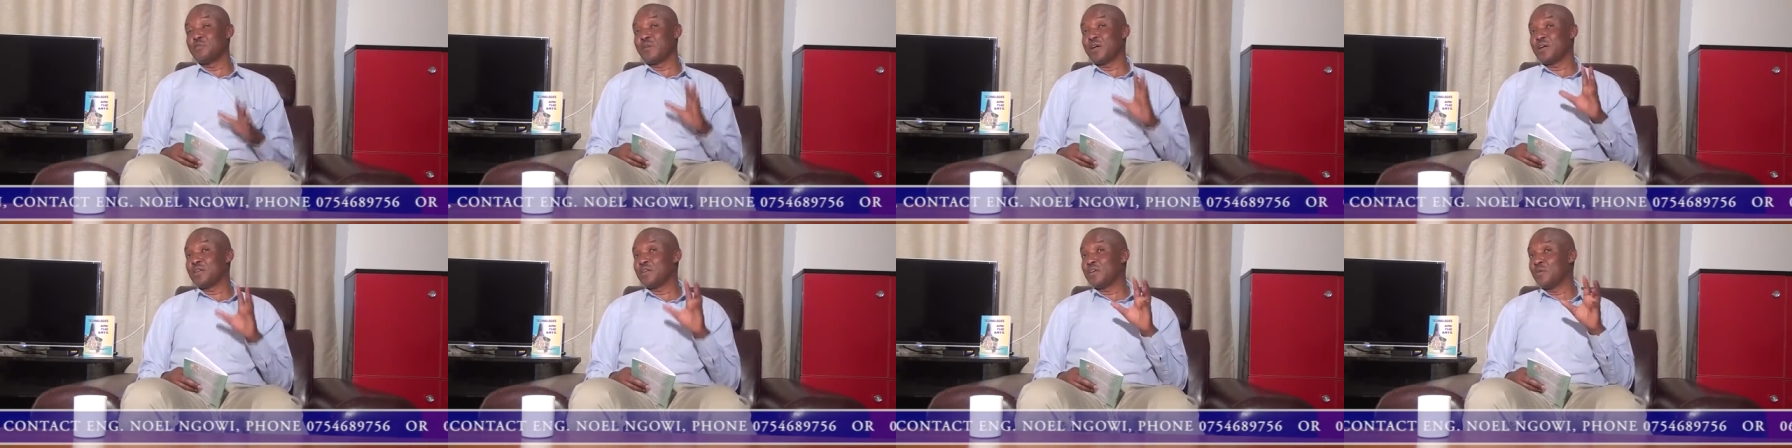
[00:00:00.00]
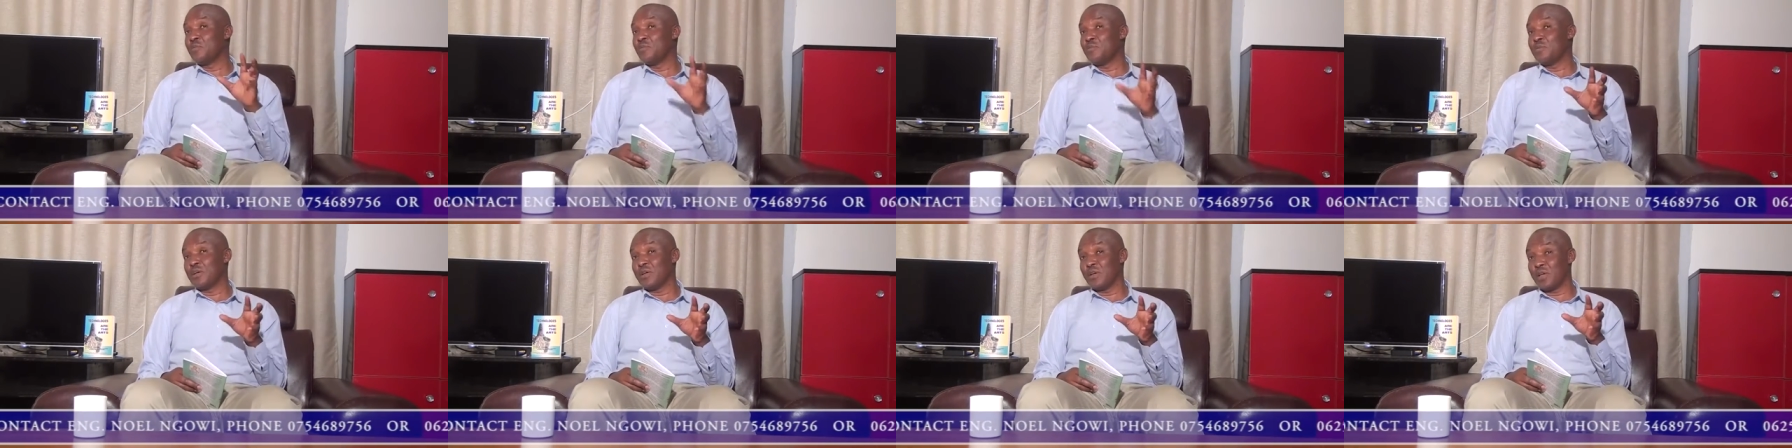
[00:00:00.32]
made
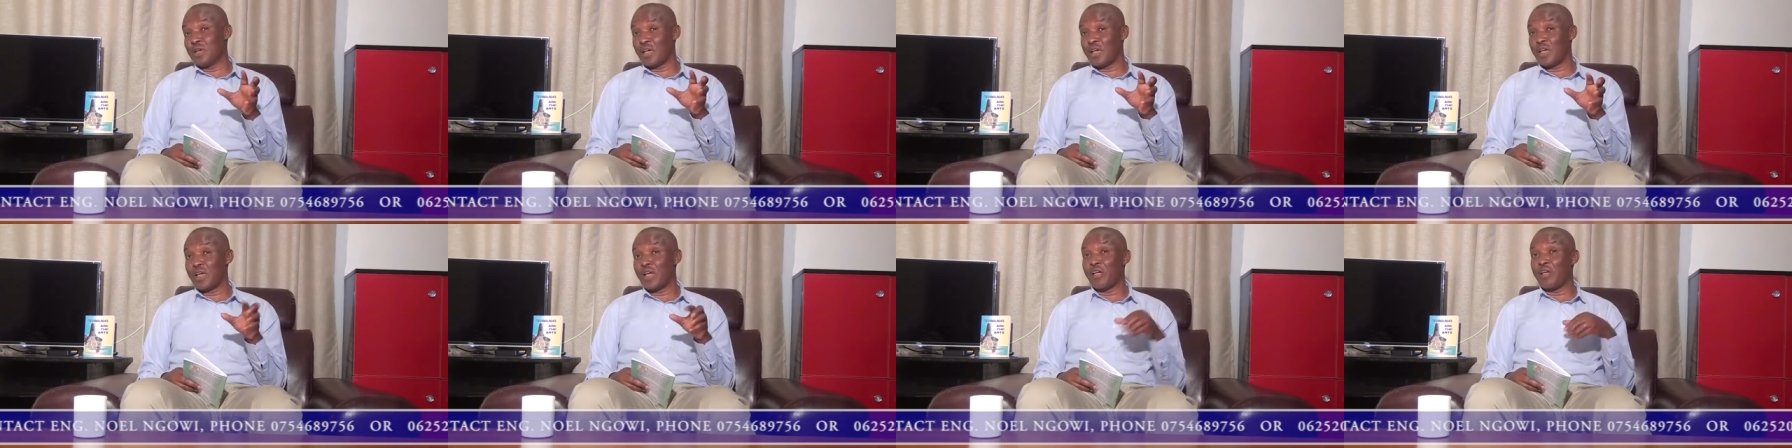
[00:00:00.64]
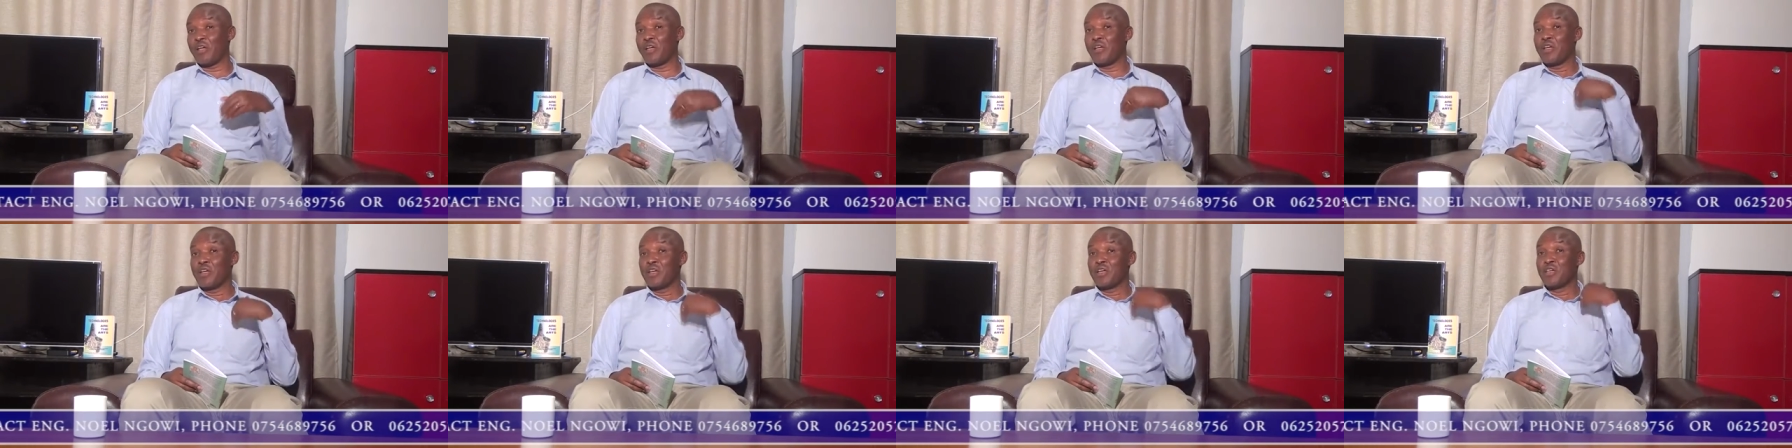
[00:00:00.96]
a
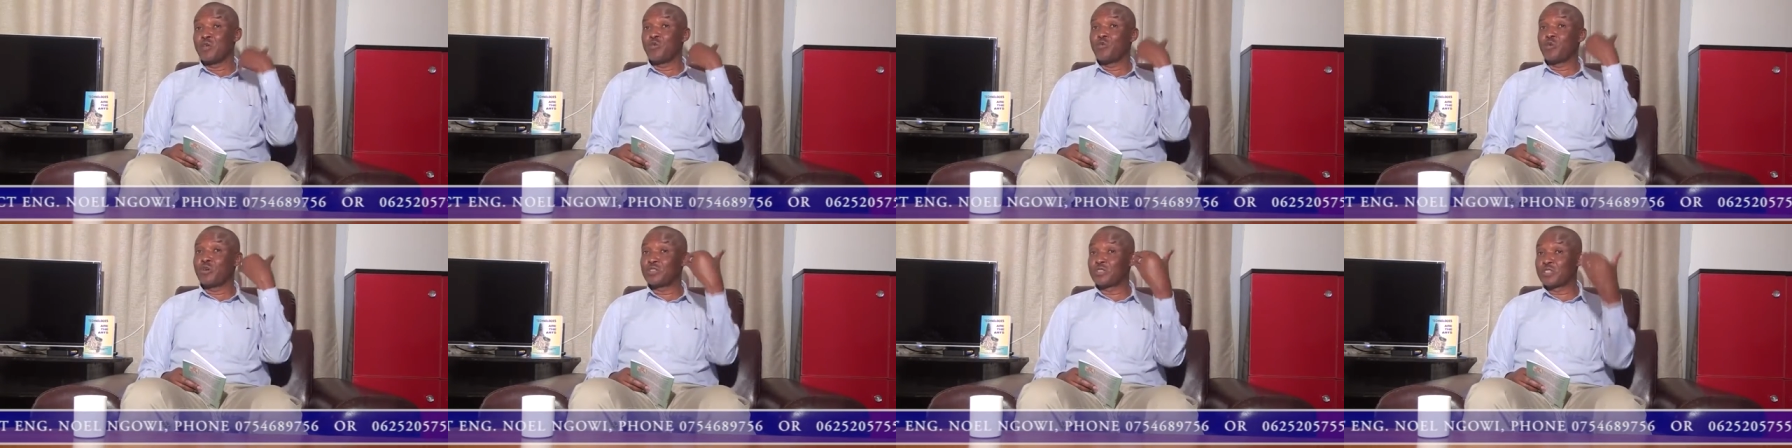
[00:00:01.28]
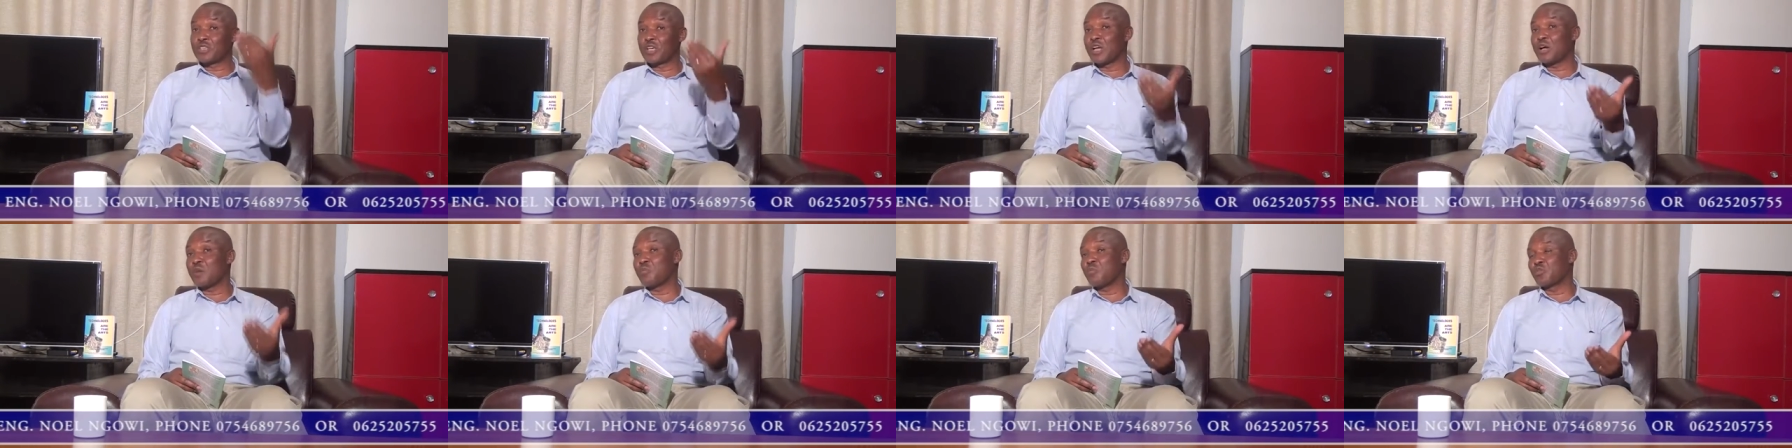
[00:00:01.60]
he was
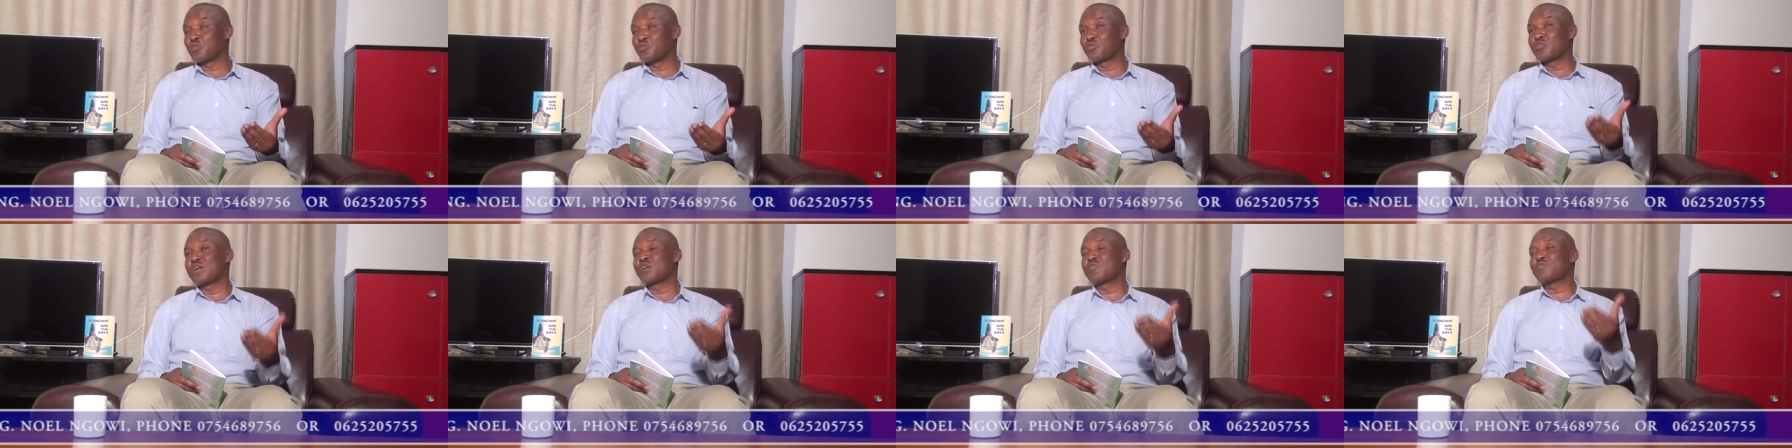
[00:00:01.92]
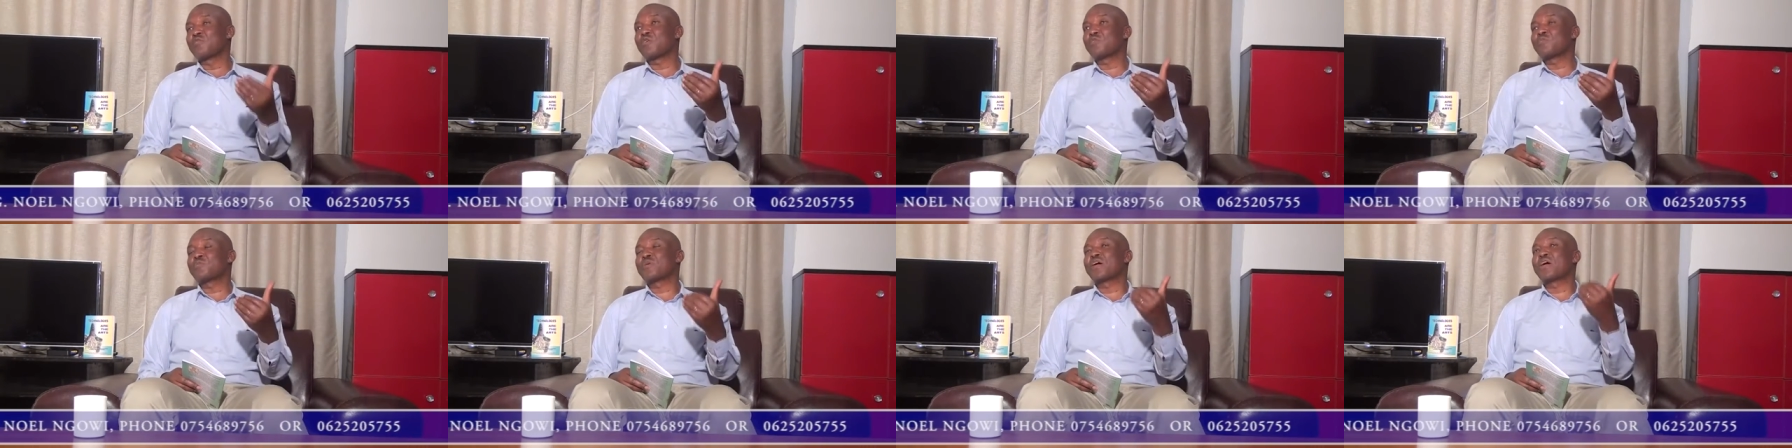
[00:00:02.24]
able to
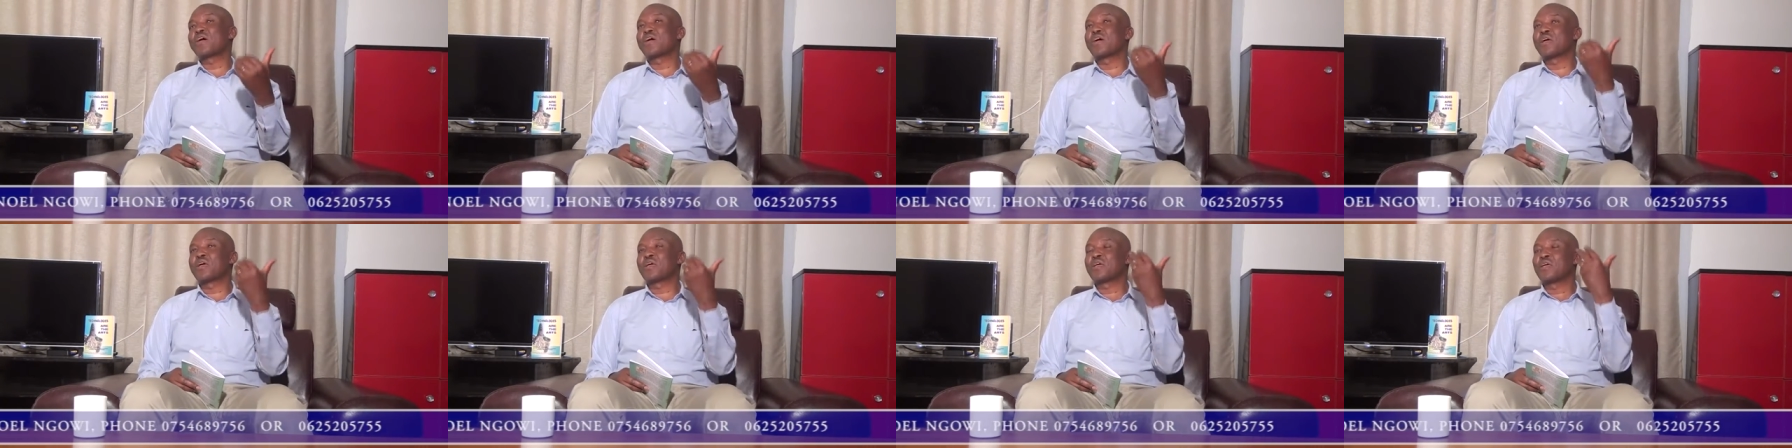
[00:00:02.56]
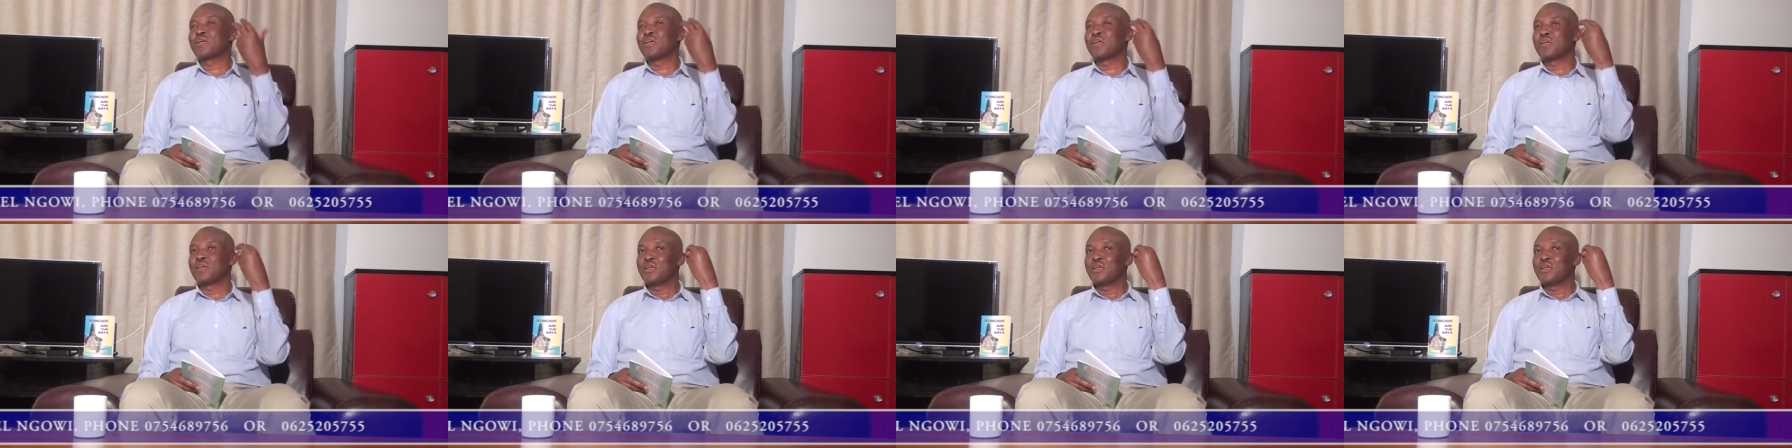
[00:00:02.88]
develop a